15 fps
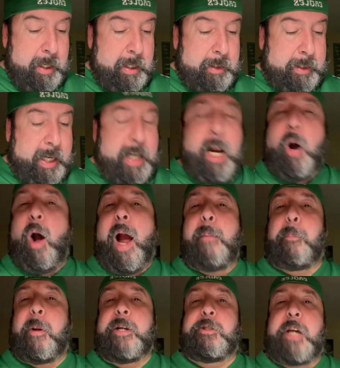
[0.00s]
Dino, I
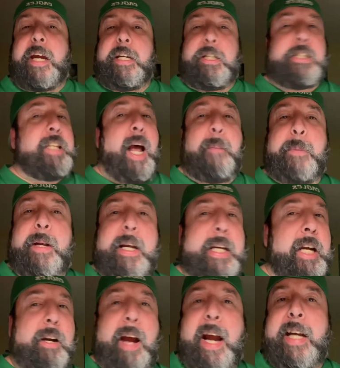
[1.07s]
appreciate you stopping in
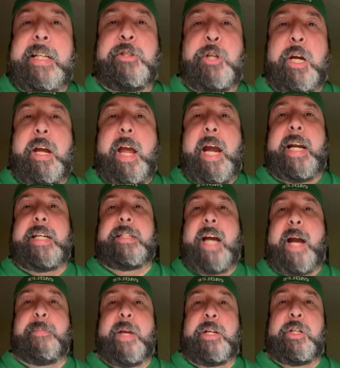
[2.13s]
here. Any
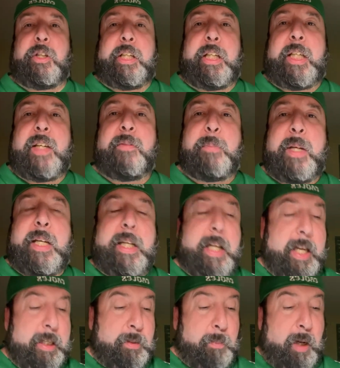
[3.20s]
time that you can give me
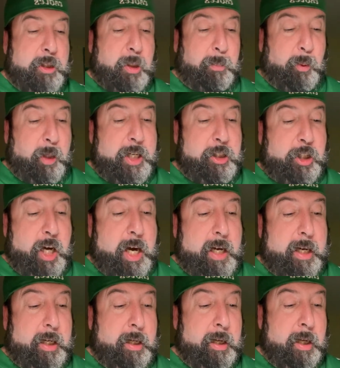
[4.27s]
is much
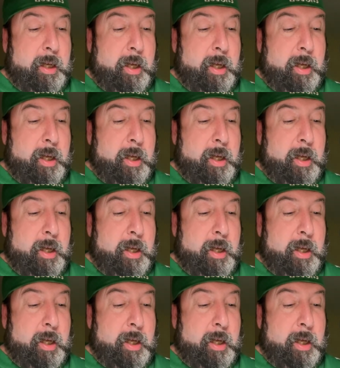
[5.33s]
appreciated.